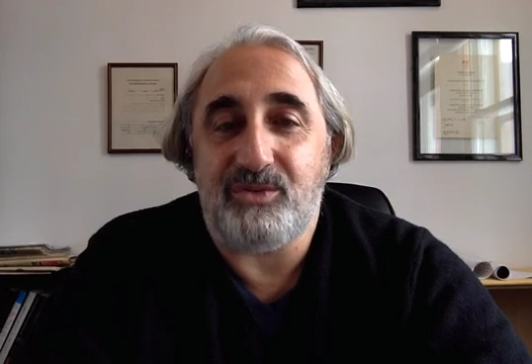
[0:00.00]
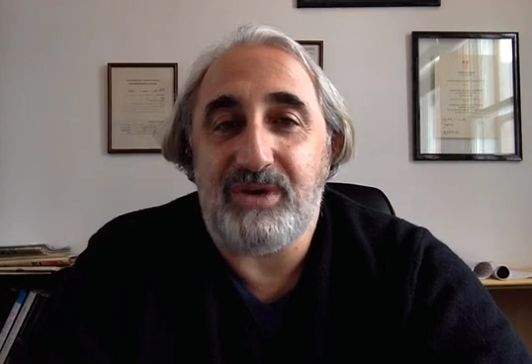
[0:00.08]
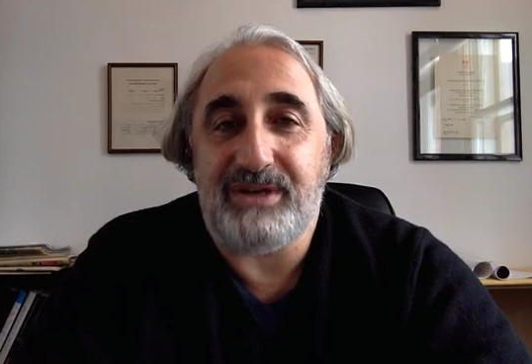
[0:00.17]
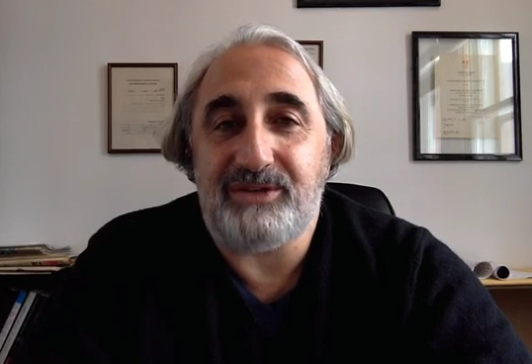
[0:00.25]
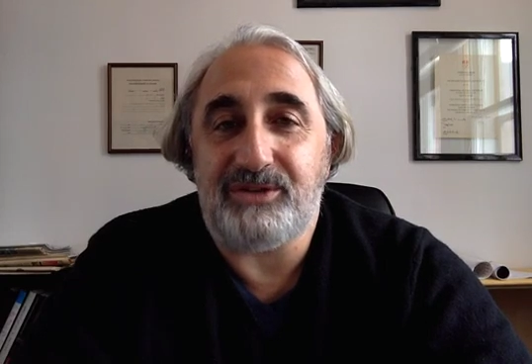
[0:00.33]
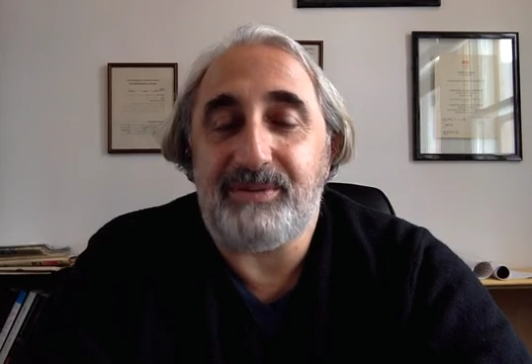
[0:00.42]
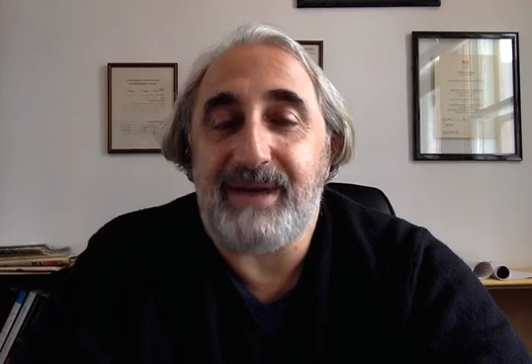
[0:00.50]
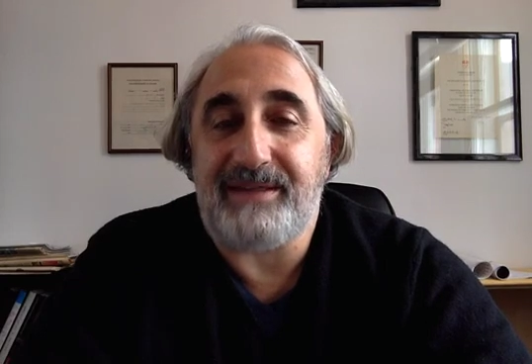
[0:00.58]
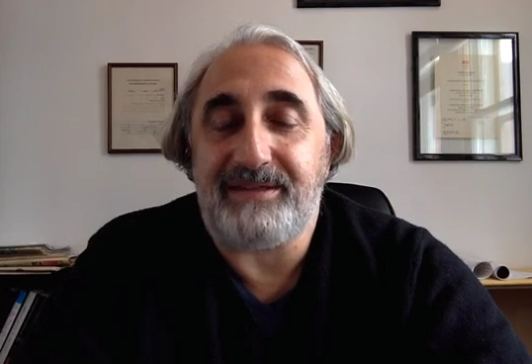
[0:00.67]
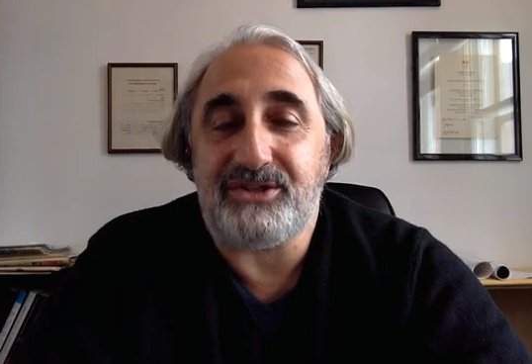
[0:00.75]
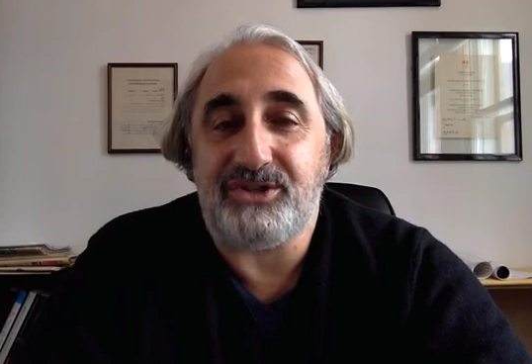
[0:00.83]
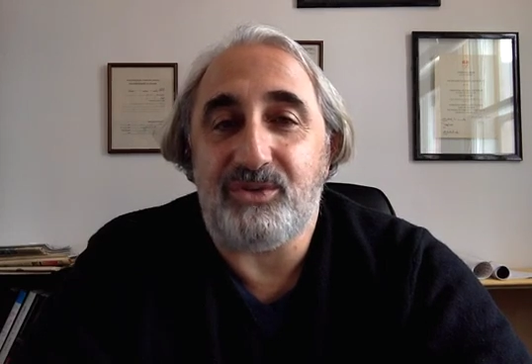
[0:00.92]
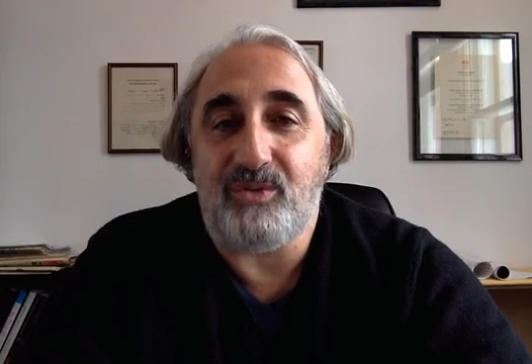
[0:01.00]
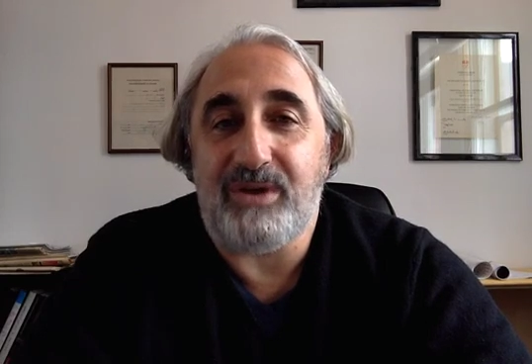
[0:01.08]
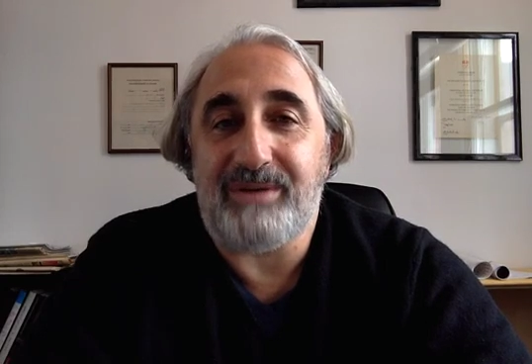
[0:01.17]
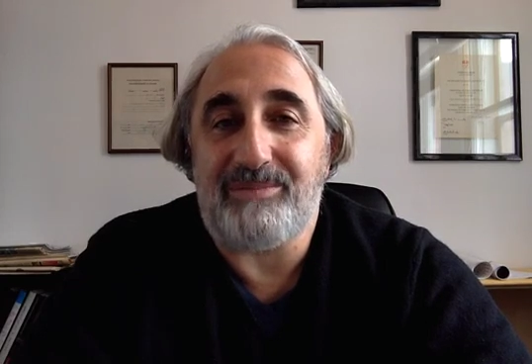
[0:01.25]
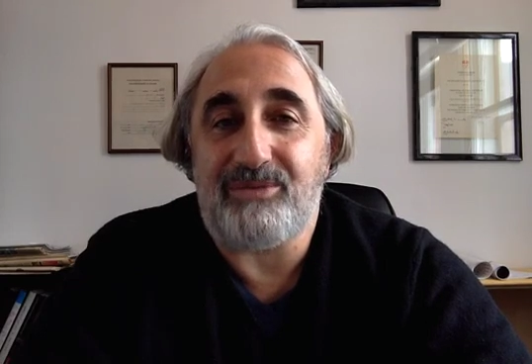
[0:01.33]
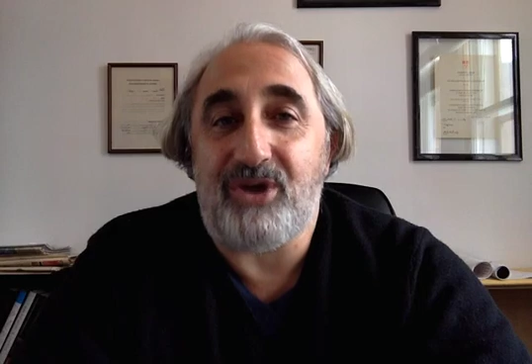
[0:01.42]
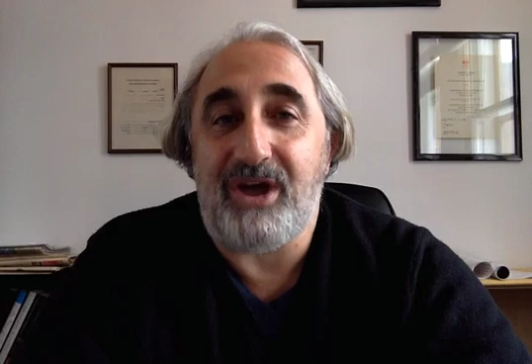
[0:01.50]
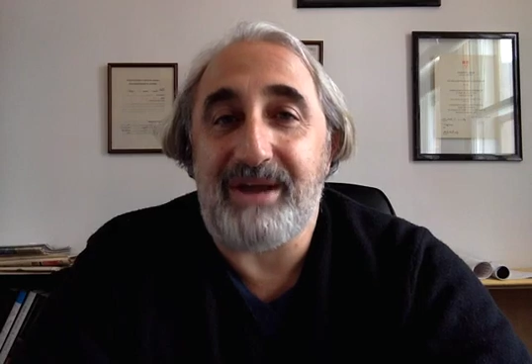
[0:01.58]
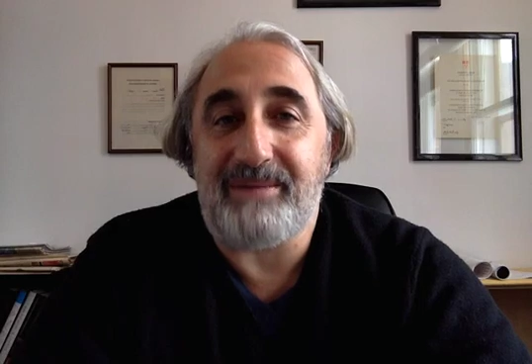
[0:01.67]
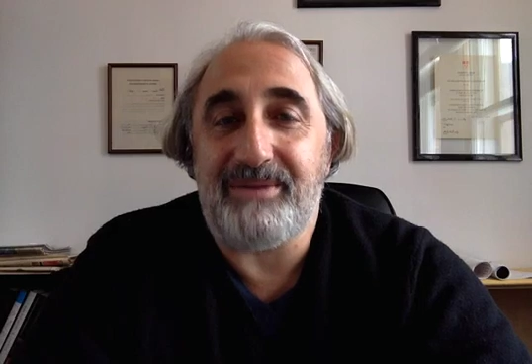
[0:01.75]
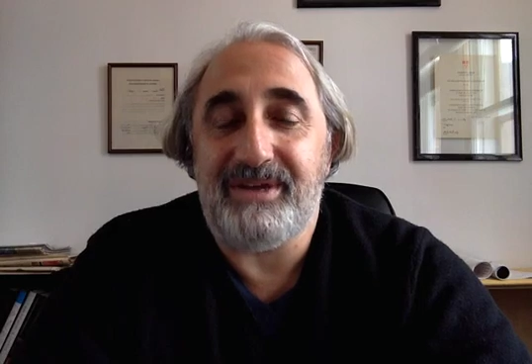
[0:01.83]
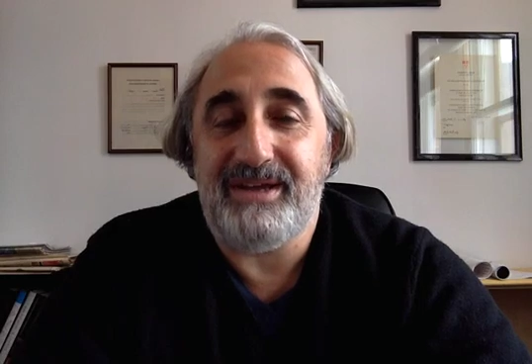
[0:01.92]
1 to pathogen 1
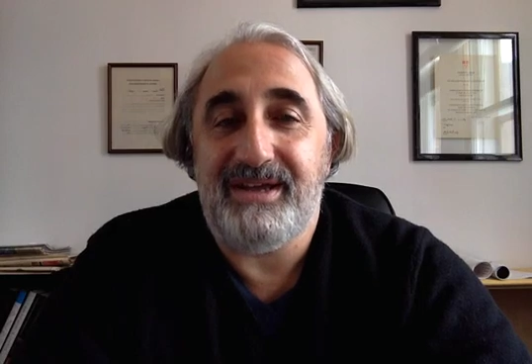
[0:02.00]
prime.